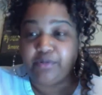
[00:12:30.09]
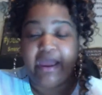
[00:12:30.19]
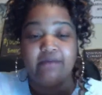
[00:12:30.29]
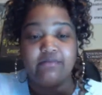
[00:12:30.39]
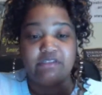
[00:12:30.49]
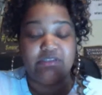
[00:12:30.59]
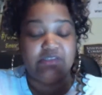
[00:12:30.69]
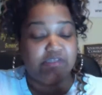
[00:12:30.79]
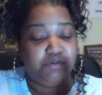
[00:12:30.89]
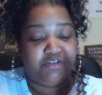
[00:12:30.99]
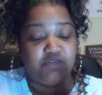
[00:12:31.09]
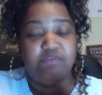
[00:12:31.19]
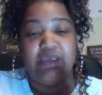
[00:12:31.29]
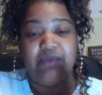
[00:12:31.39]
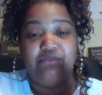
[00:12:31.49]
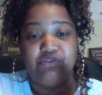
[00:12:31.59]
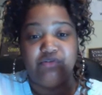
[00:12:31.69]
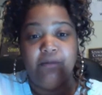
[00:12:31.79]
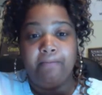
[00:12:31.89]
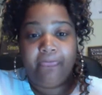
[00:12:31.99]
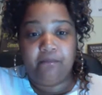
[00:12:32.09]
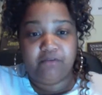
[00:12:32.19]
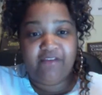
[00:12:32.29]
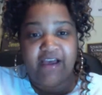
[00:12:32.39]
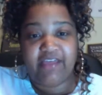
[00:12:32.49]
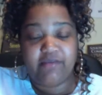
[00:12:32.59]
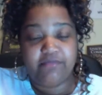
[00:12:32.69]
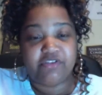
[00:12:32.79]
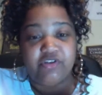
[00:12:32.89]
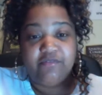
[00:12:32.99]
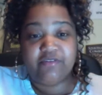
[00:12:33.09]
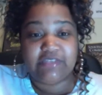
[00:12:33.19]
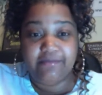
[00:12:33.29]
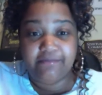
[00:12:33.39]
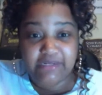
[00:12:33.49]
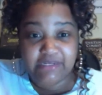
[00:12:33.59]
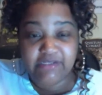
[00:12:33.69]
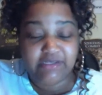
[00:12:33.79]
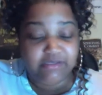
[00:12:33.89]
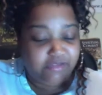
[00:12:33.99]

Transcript: Perhaps this person was able to provide them a service immediately.